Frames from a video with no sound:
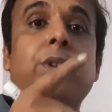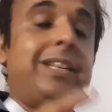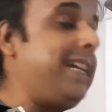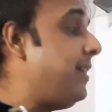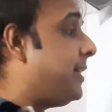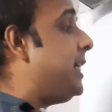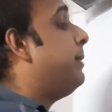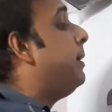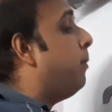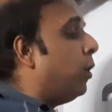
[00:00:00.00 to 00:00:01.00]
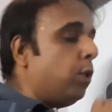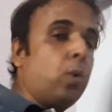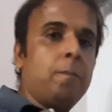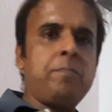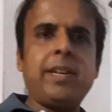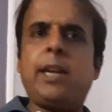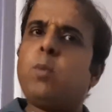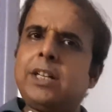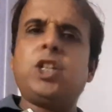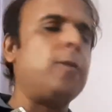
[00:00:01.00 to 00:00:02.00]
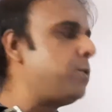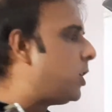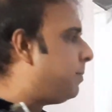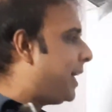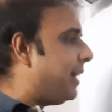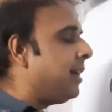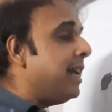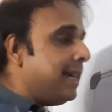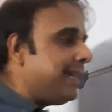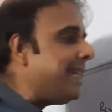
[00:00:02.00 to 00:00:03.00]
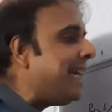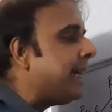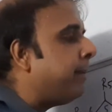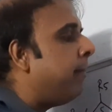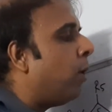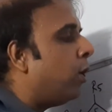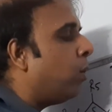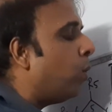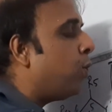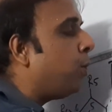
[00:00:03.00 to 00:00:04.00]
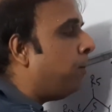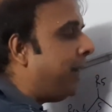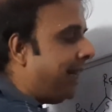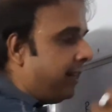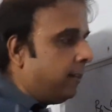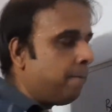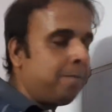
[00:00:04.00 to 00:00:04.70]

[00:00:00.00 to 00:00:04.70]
that is C double bond O. And what they observed that C double bond O should be there.